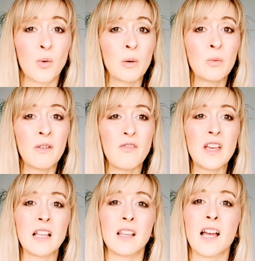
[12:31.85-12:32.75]
when we
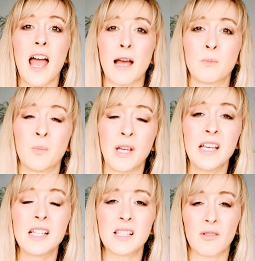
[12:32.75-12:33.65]
feel at
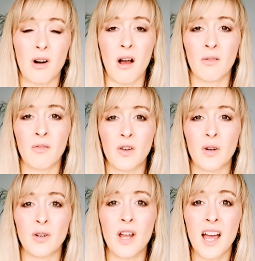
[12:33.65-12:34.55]
peace around
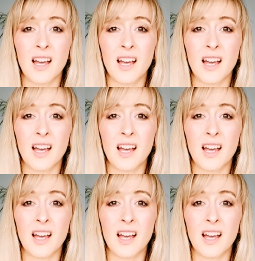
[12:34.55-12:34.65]
food.